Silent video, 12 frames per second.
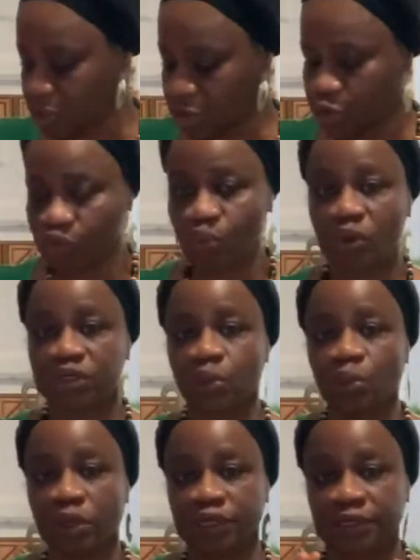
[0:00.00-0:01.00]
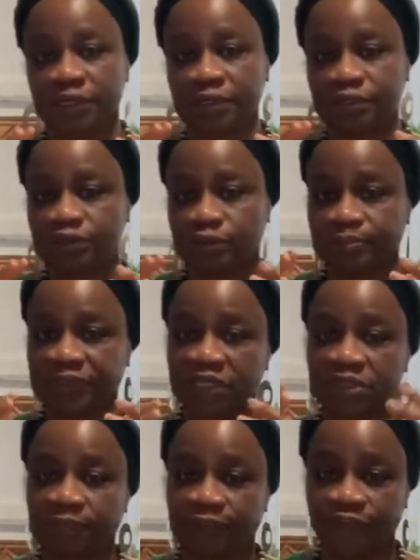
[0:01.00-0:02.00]
You don't want the water to
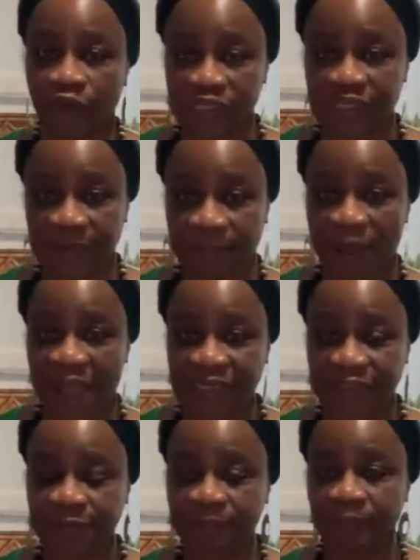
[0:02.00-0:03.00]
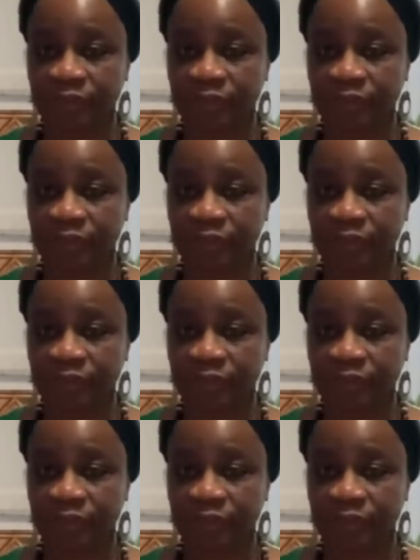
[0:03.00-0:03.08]
be full in the pot